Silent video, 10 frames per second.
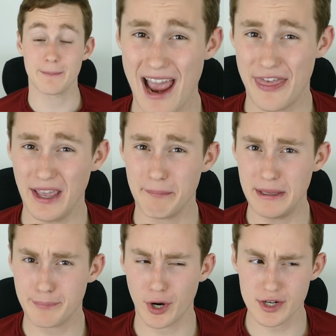I think
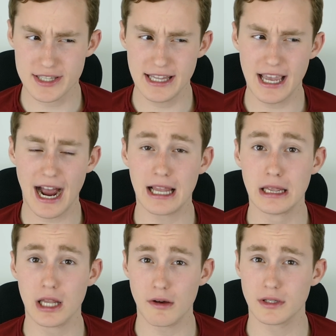me personally, I
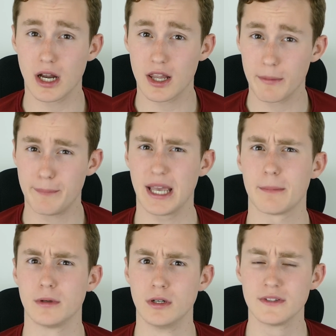love a lot of the big
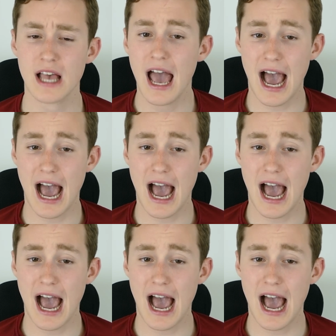moves.